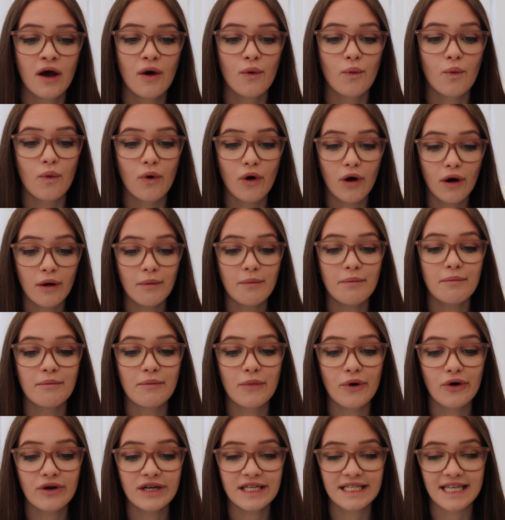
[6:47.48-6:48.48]
Warm,
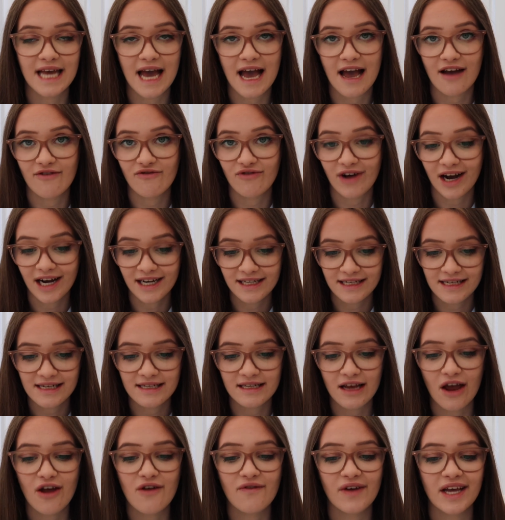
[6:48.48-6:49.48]
moist air rises
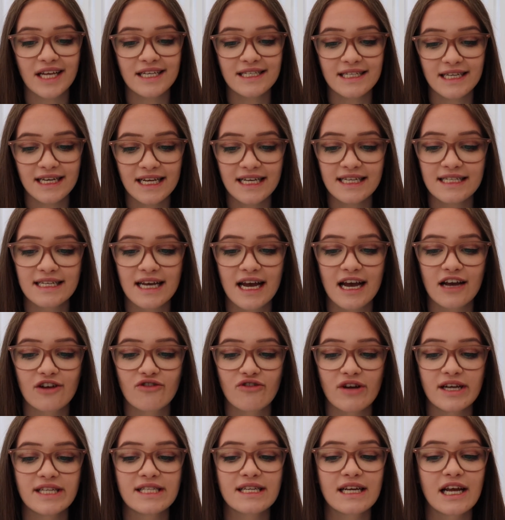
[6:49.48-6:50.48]
over Indonesia,
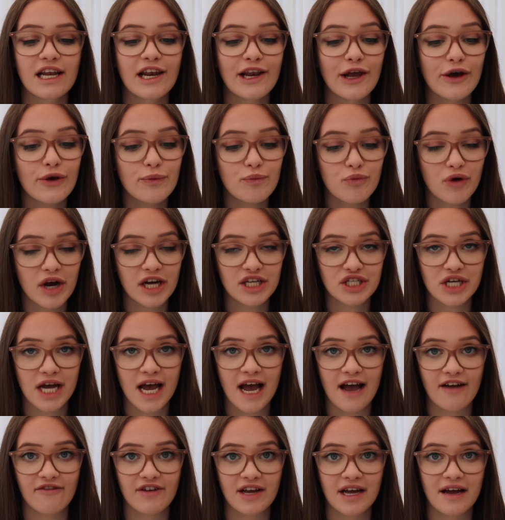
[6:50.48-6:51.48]
creating a low pressure
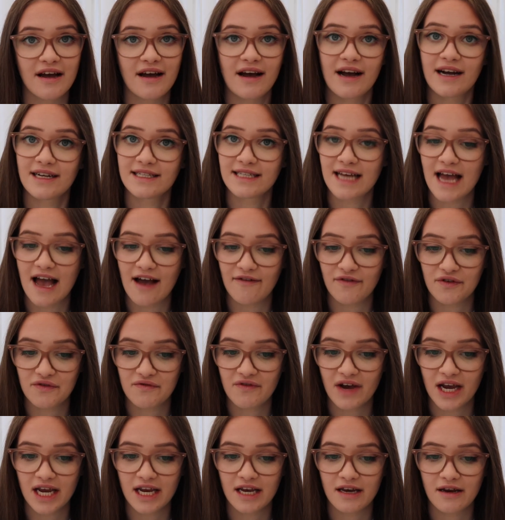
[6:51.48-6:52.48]
area and heavy
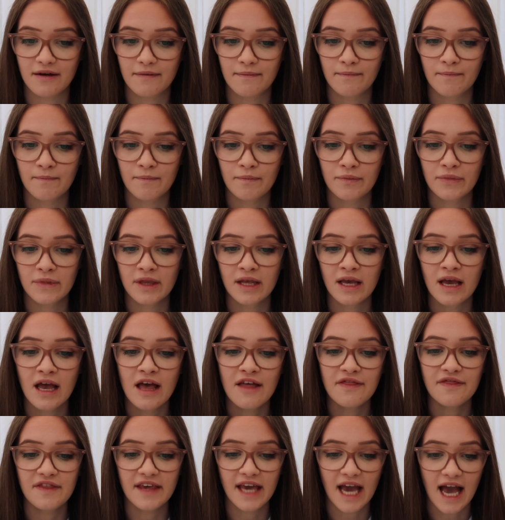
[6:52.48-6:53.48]
rain.
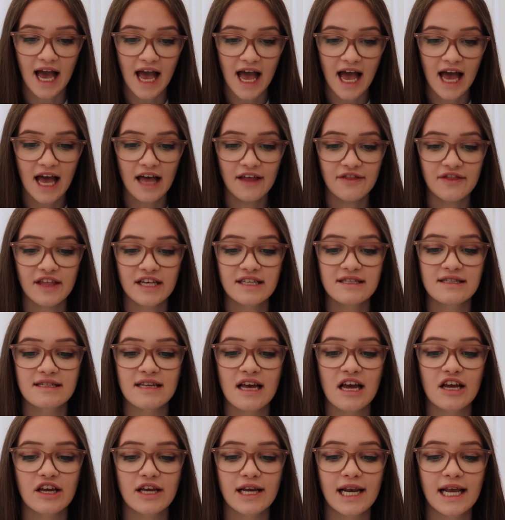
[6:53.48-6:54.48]
The air then
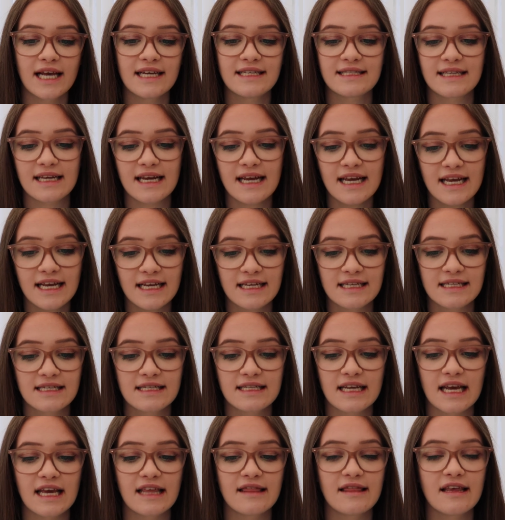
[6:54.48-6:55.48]
circulates east
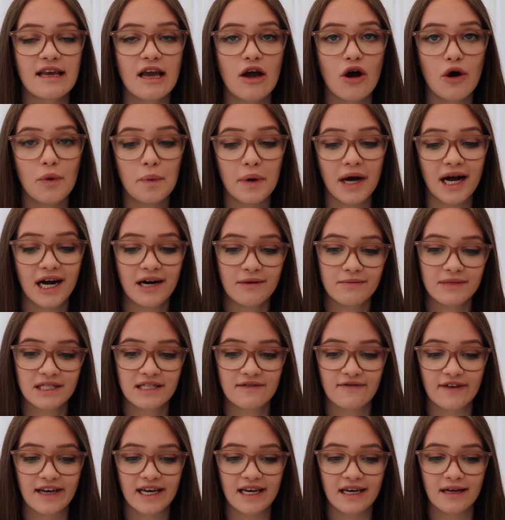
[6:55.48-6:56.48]
in the upper
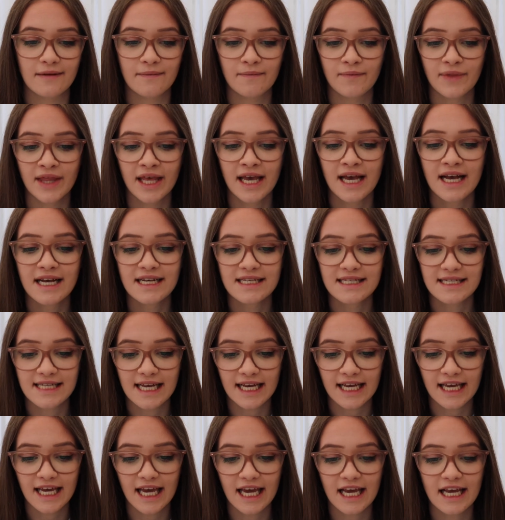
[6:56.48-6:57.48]
atmosphere,
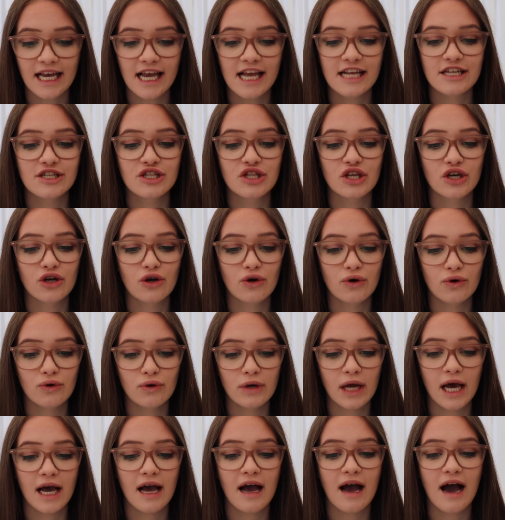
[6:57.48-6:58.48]
sinking into the
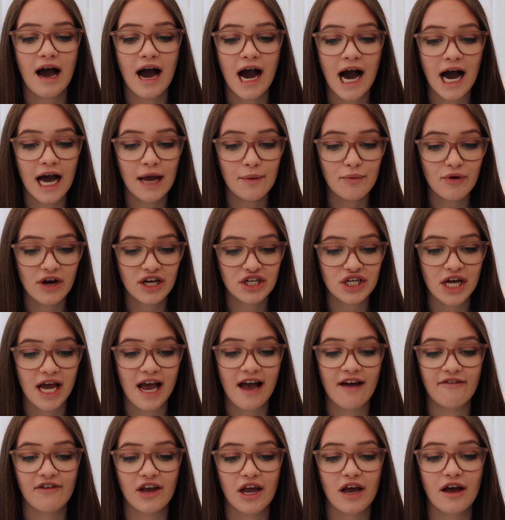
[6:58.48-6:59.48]
cooler, high pressure
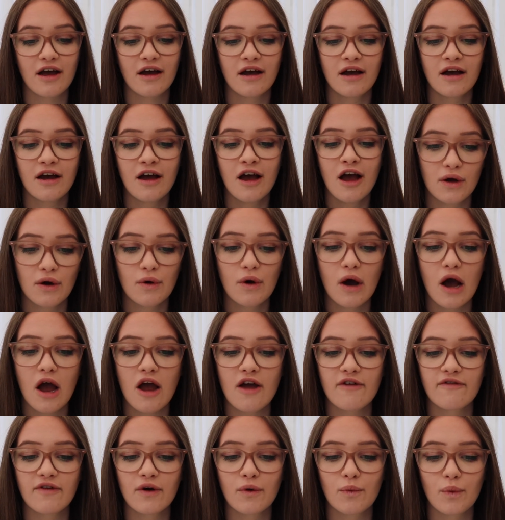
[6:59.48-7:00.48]
area over